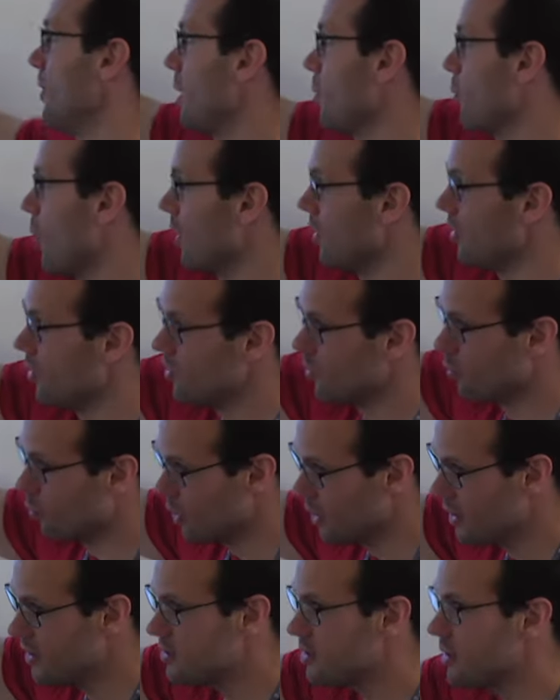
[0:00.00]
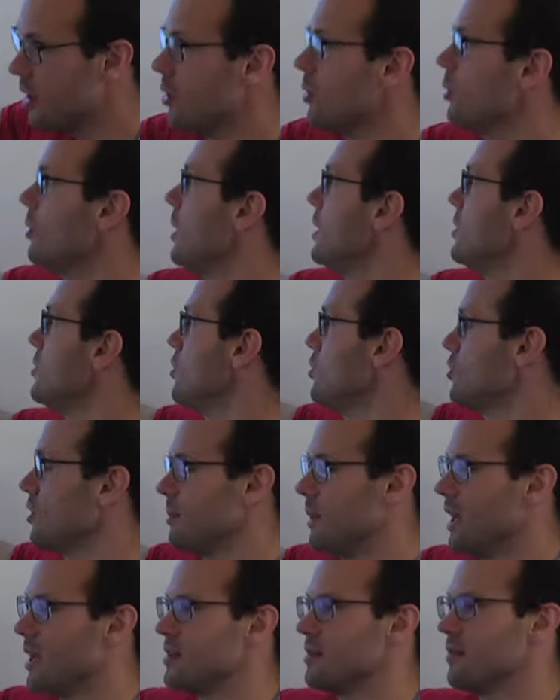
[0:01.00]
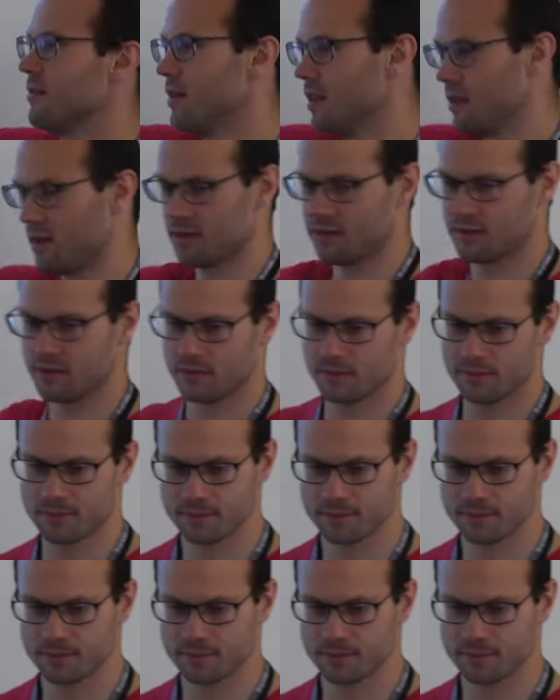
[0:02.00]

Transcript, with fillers: they run really slow, it's usually because of this.